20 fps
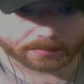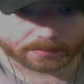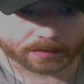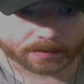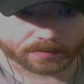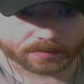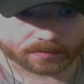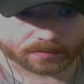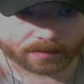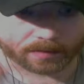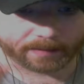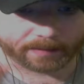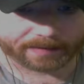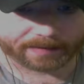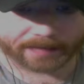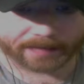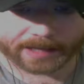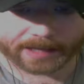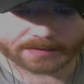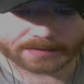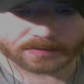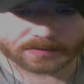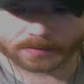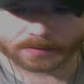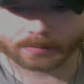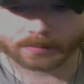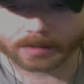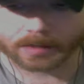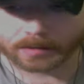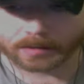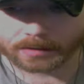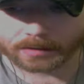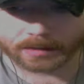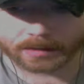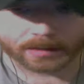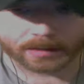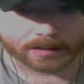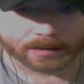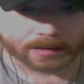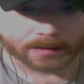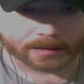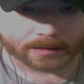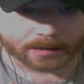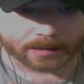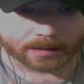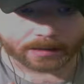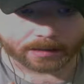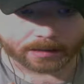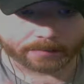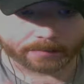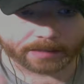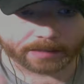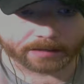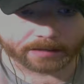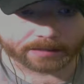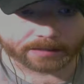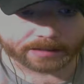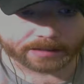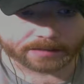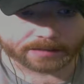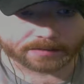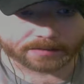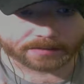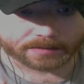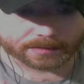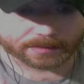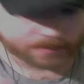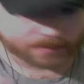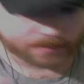mark, draw that line somewhere. Americans in